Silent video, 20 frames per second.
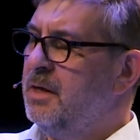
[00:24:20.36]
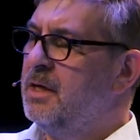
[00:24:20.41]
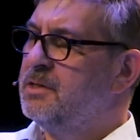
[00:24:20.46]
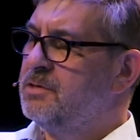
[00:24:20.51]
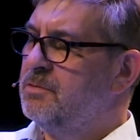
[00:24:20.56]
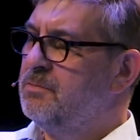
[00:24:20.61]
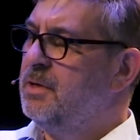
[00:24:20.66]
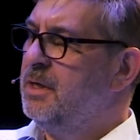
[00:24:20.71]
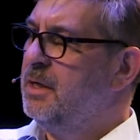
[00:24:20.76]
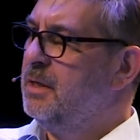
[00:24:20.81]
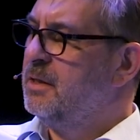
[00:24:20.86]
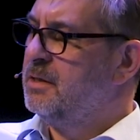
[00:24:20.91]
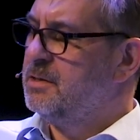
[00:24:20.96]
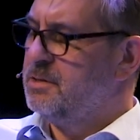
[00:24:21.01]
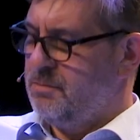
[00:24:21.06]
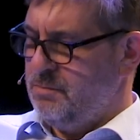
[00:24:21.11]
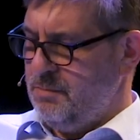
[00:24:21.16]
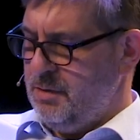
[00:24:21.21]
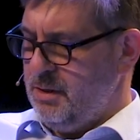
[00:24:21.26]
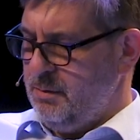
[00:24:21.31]
I think
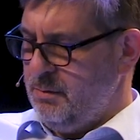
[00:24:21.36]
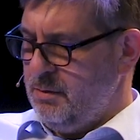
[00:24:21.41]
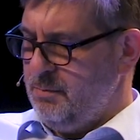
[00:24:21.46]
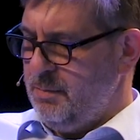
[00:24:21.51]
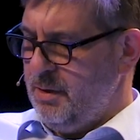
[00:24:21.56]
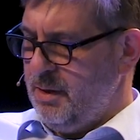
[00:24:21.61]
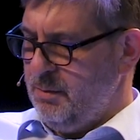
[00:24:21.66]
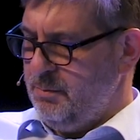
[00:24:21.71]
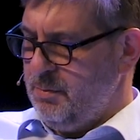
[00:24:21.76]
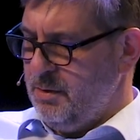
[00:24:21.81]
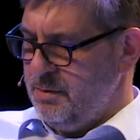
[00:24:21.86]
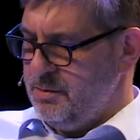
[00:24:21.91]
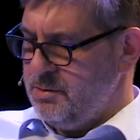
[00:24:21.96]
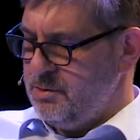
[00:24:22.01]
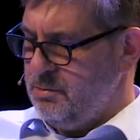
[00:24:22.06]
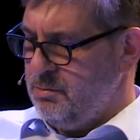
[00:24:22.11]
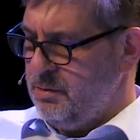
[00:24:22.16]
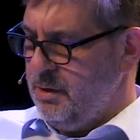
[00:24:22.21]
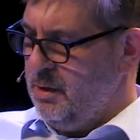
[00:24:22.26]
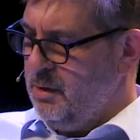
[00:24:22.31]
that's a really compelling part of the
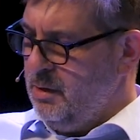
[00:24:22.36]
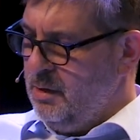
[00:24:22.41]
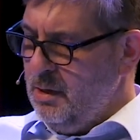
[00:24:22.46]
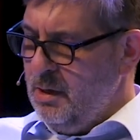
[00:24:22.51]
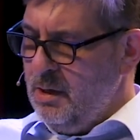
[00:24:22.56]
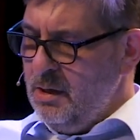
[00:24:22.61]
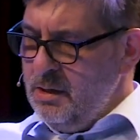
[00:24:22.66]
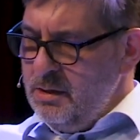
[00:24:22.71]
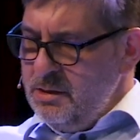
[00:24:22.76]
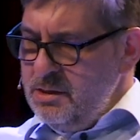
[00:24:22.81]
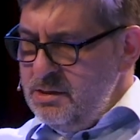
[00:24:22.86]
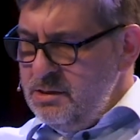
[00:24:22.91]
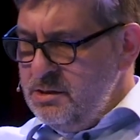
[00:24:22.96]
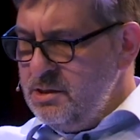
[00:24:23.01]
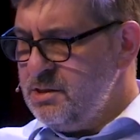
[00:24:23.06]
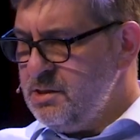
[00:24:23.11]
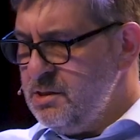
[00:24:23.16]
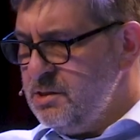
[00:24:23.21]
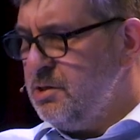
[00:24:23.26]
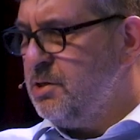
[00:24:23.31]
story.
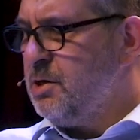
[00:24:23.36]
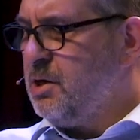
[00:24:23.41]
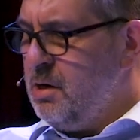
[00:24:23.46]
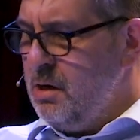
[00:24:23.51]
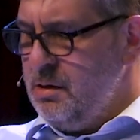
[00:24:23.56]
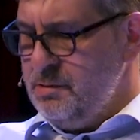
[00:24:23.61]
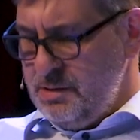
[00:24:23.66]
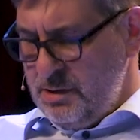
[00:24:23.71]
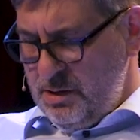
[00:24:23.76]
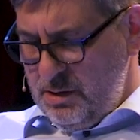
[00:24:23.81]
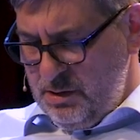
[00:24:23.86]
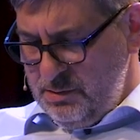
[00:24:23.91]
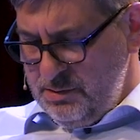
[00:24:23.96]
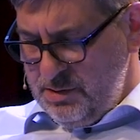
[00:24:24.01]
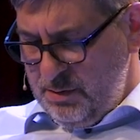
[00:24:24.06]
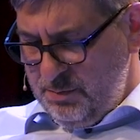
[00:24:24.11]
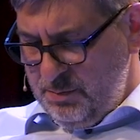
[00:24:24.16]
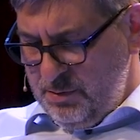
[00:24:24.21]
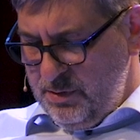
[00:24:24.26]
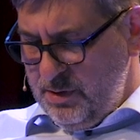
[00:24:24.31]
Just to sort of close
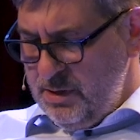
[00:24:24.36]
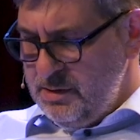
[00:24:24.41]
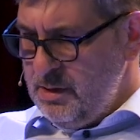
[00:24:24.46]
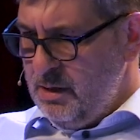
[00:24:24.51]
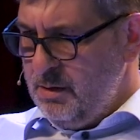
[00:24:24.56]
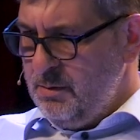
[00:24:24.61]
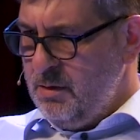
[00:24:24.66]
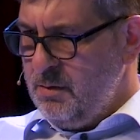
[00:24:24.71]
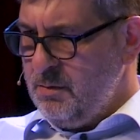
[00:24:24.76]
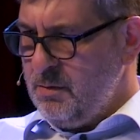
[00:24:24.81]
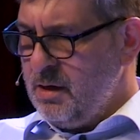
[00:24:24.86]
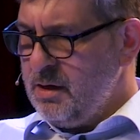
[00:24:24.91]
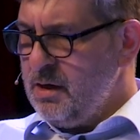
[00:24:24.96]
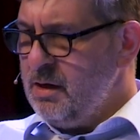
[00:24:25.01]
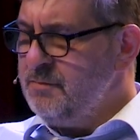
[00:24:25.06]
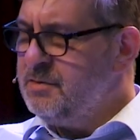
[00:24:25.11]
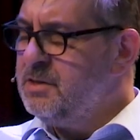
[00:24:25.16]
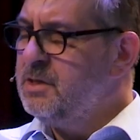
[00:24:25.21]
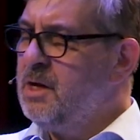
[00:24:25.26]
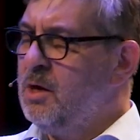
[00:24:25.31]
up on this, I'd
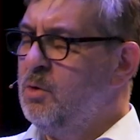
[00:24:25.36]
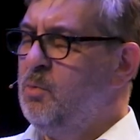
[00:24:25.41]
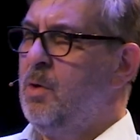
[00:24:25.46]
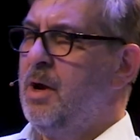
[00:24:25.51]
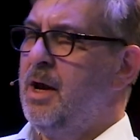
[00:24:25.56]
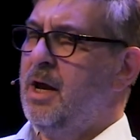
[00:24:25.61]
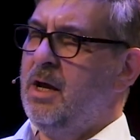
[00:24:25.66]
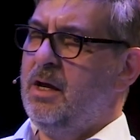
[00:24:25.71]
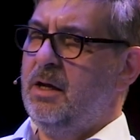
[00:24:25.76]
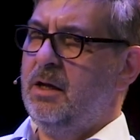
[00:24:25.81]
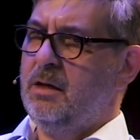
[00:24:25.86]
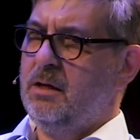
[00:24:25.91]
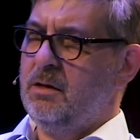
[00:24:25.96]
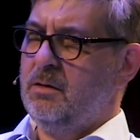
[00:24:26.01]
love to know where,